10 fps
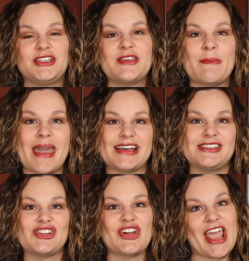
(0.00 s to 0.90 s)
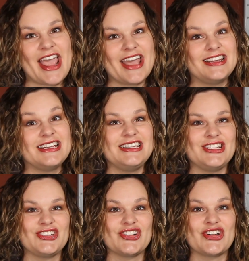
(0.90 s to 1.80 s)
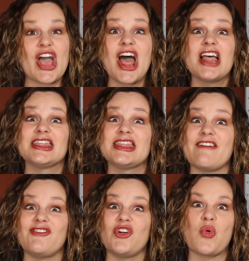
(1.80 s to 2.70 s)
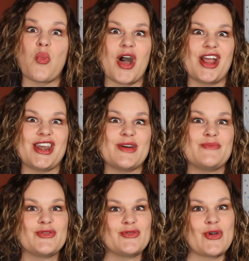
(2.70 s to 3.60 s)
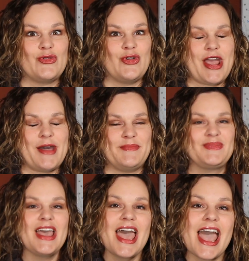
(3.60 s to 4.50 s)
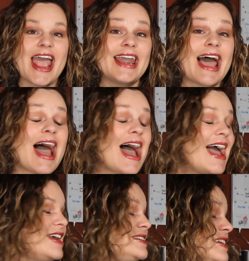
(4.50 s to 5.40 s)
to the Master Hand Knitter Level 1 program. And I